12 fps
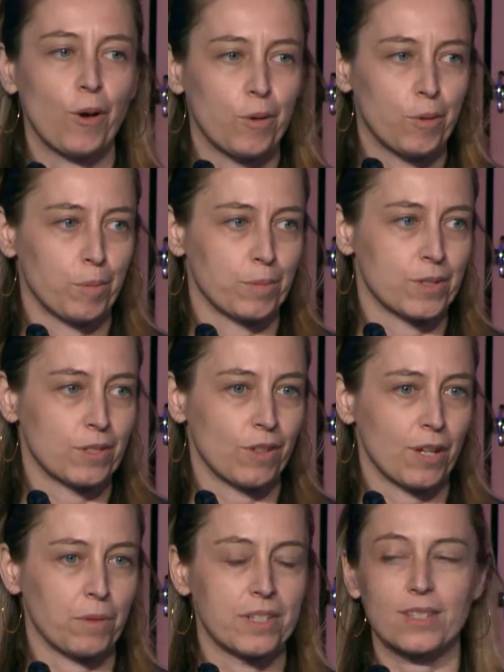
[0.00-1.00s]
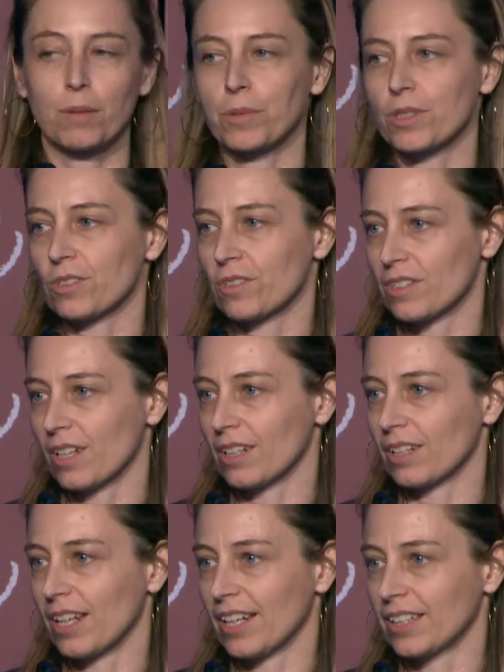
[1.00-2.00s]
to homes so that when someone turns on
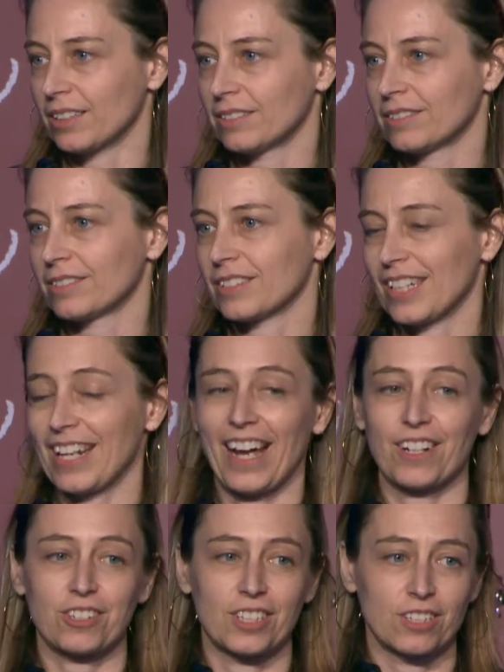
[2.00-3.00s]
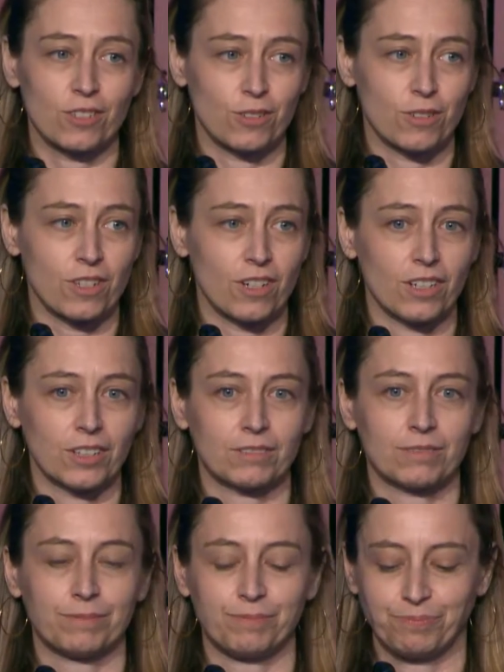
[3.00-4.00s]
a light, it actually turns on.